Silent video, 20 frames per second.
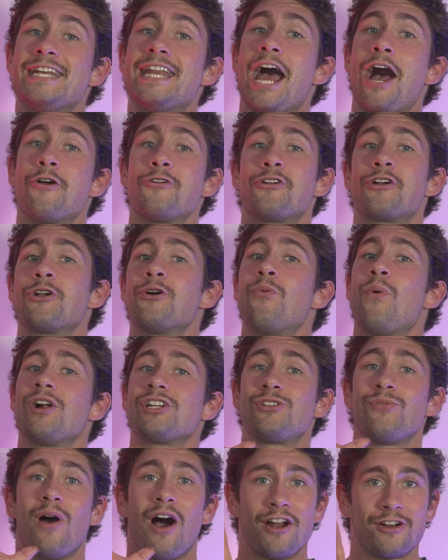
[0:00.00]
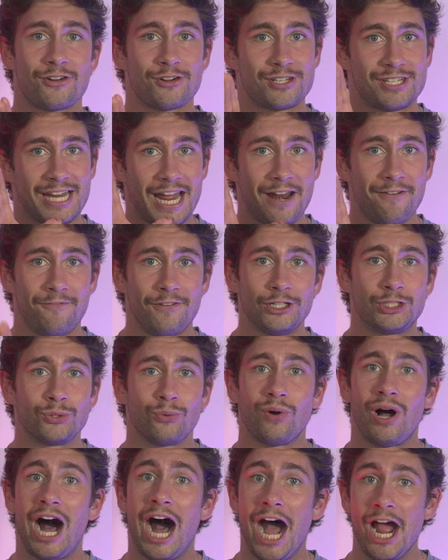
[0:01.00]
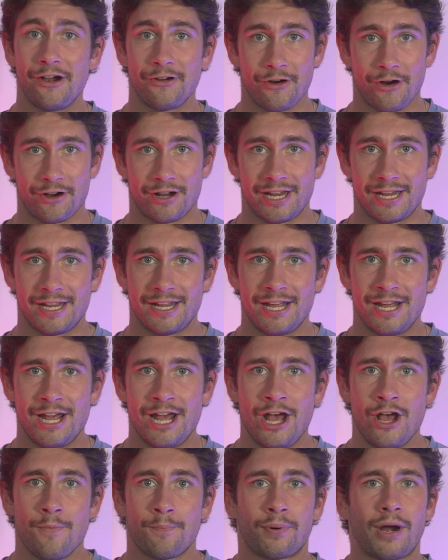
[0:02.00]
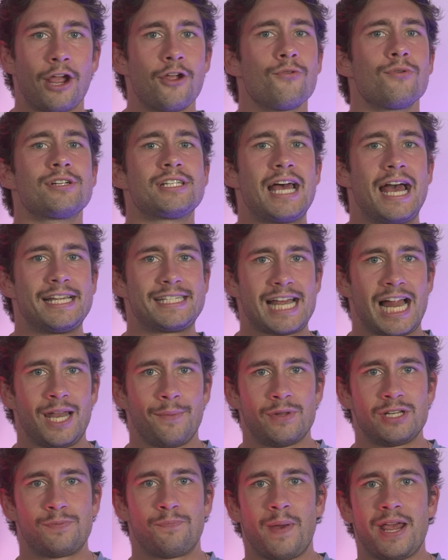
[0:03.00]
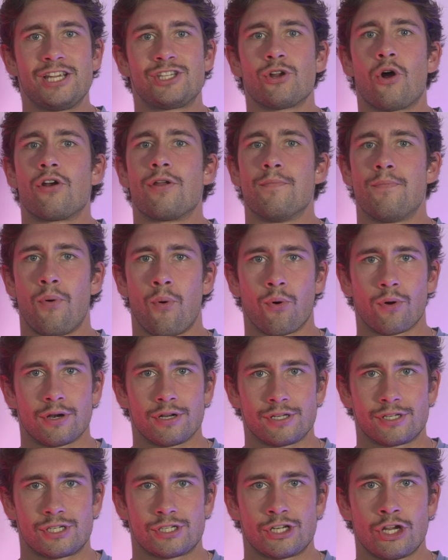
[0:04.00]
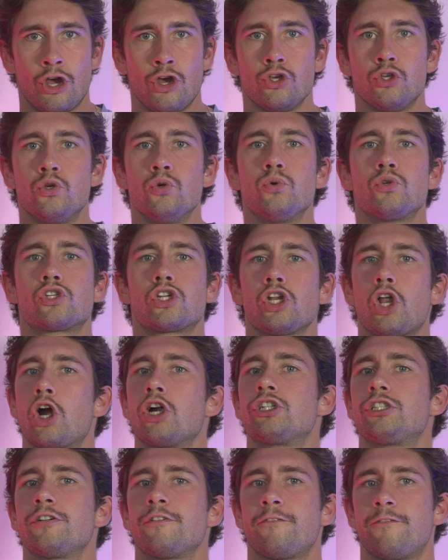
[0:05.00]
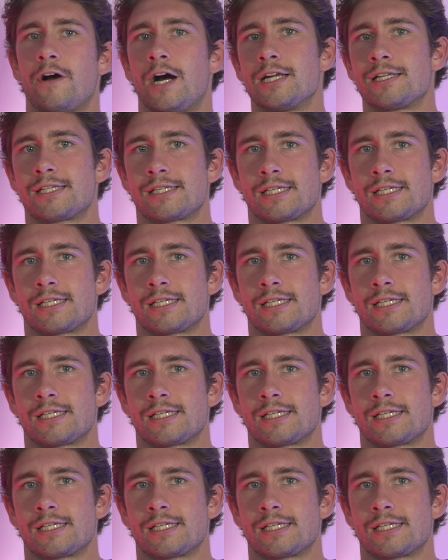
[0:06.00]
Now you're gonna want to understand visual hierarchy. Prioritize elements based on importance use larger font